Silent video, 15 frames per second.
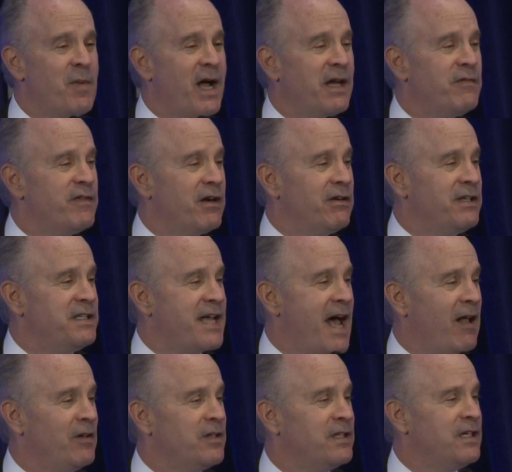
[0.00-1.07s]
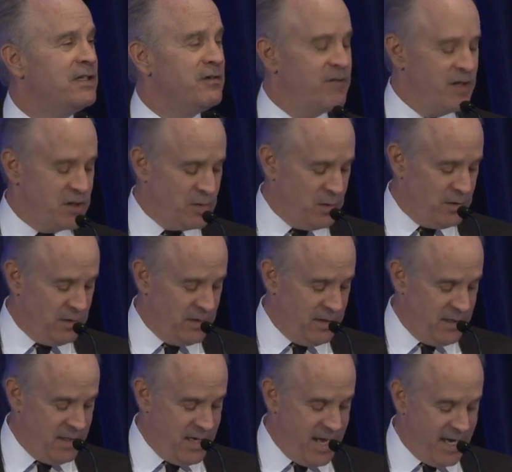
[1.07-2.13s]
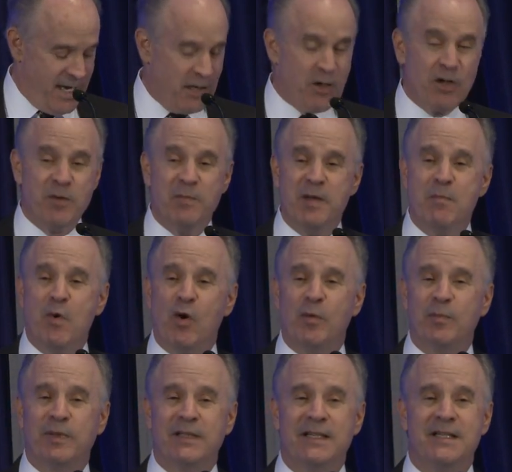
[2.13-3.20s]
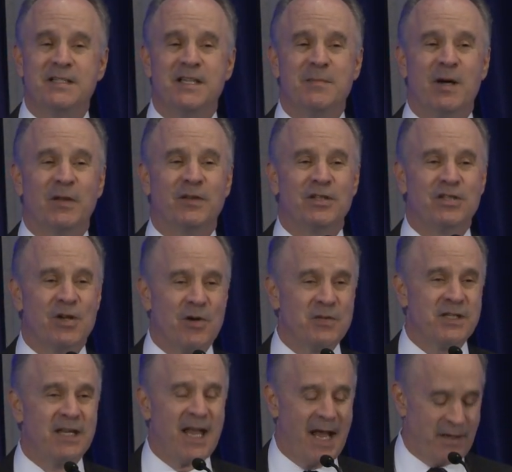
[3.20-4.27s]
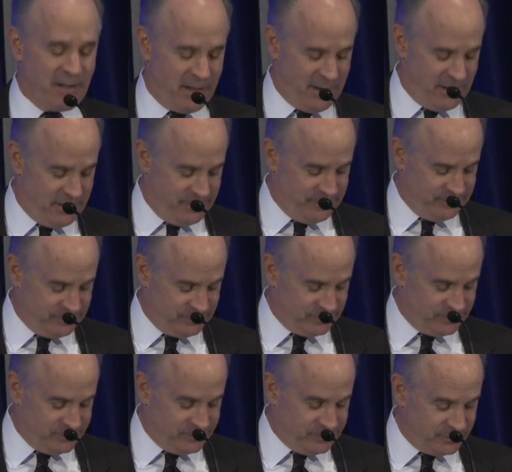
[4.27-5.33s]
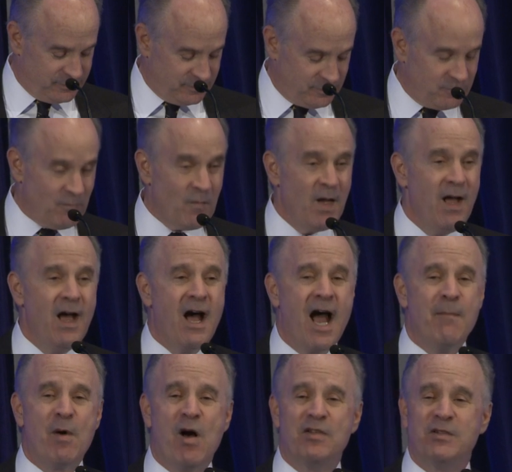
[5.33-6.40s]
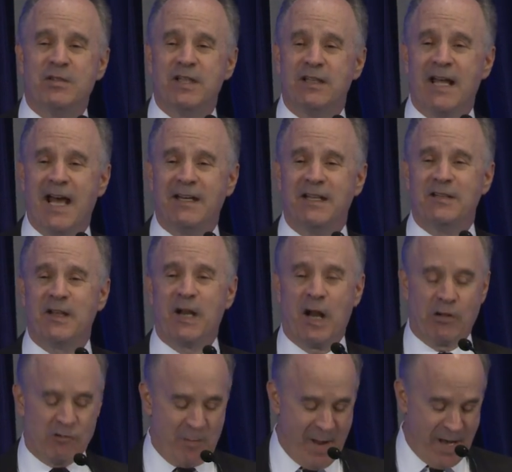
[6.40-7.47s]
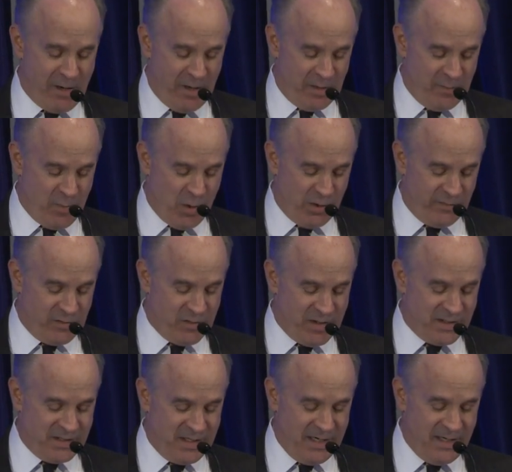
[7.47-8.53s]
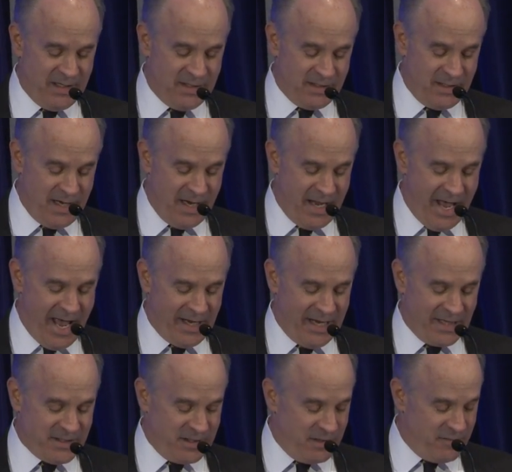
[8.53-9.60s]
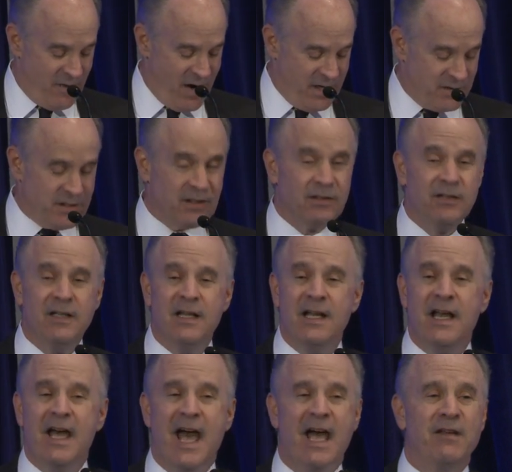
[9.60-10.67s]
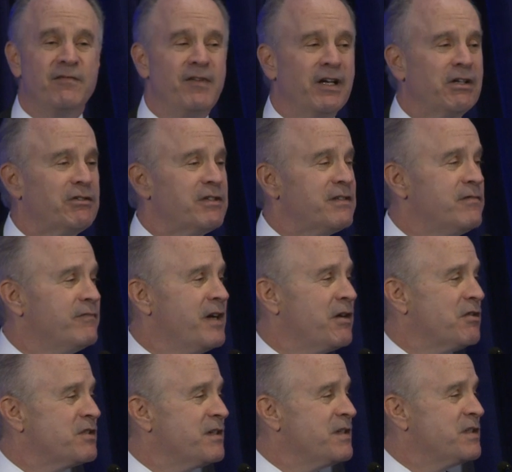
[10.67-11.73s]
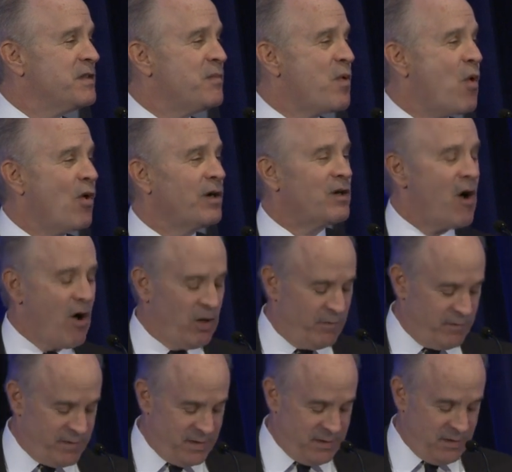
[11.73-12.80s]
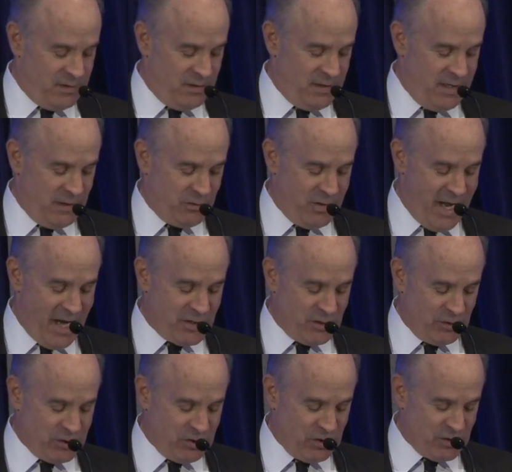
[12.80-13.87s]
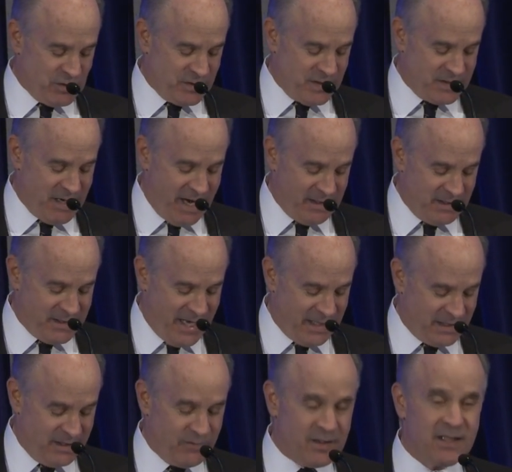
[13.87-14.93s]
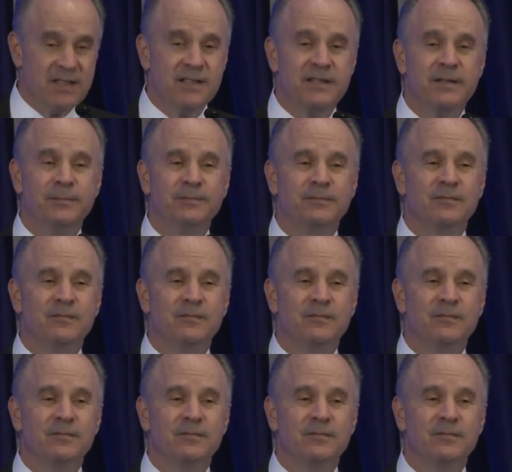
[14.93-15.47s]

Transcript: by a very talented individual, and I couldn't be more pleased about the chosen candidate. I'm also delighted that I'll remain on the Board of Trustees and as an advisor, and vigorously support all of the International Churchill Society's activities.